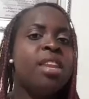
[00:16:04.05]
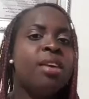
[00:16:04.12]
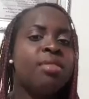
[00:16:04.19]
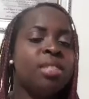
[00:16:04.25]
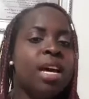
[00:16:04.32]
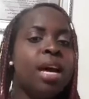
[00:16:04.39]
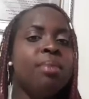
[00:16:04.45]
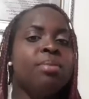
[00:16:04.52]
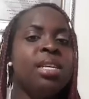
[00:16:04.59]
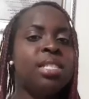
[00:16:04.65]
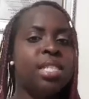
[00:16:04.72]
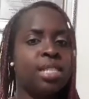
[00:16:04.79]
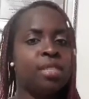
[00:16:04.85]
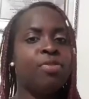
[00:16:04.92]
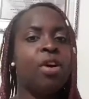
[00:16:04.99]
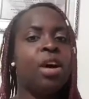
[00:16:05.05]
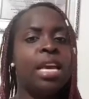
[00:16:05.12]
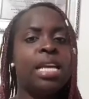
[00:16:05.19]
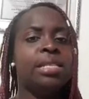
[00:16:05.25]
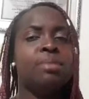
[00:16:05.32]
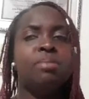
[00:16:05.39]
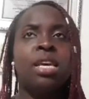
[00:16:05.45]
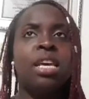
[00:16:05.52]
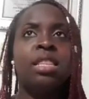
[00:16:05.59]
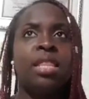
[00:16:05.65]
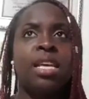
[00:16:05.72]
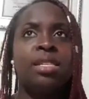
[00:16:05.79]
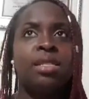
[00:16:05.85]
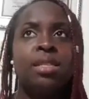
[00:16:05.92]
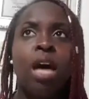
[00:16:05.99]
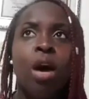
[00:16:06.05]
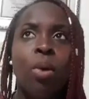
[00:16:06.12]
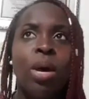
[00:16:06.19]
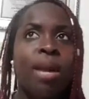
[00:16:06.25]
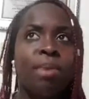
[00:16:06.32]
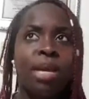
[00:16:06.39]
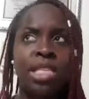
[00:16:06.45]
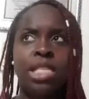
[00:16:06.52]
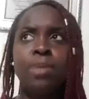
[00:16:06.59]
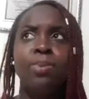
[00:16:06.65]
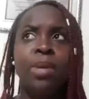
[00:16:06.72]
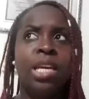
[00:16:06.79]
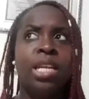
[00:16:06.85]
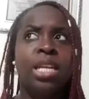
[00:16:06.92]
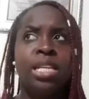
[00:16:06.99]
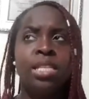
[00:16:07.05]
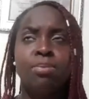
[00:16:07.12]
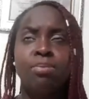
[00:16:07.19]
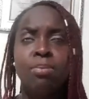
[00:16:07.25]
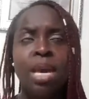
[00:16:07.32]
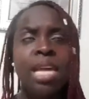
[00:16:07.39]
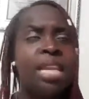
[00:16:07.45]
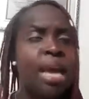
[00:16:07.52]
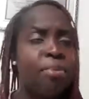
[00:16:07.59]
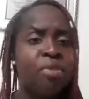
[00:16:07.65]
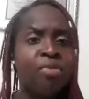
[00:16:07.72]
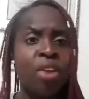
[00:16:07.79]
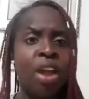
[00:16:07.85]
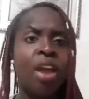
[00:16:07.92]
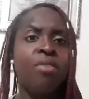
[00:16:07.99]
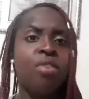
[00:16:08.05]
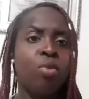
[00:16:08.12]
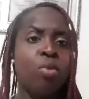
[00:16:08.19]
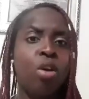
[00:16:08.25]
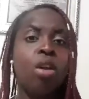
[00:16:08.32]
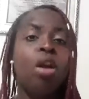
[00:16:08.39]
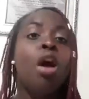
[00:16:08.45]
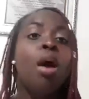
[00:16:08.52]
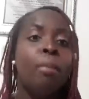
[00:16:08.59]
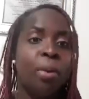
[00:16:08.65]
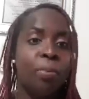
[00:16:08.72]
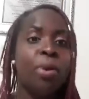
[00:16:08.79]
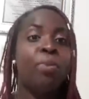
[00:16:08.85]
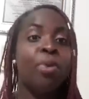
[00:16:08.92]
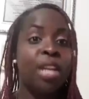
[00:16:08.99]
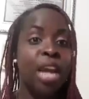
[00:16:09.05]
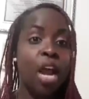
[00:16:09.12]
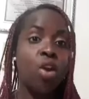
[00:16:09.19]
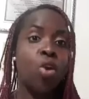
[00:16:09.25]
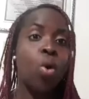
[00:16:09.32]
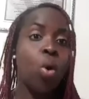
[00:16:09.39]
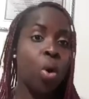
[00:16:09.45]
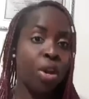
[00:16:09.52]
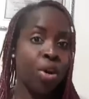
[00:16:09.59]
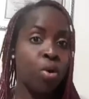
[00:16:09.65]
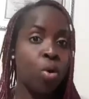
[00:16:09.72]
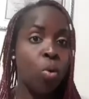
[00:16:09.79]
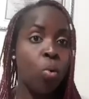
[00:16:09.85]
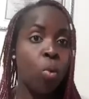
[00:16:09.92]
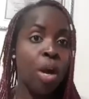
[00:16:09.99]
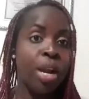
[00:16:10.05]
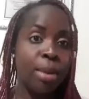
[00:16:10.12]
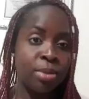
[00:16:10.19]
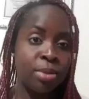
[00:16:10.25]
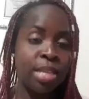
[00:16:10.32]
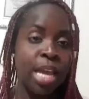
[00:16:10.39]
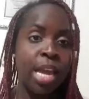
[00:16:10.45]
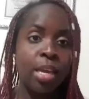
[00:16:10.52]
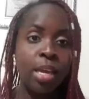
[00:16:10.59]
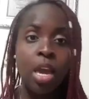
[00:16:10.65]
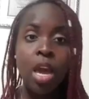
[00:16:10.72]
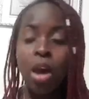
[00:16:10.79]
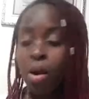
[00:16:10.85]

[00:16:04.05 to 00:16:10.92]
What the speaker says: of time, what I'm explaining is may not be for everyone, but people that know what I'm saying.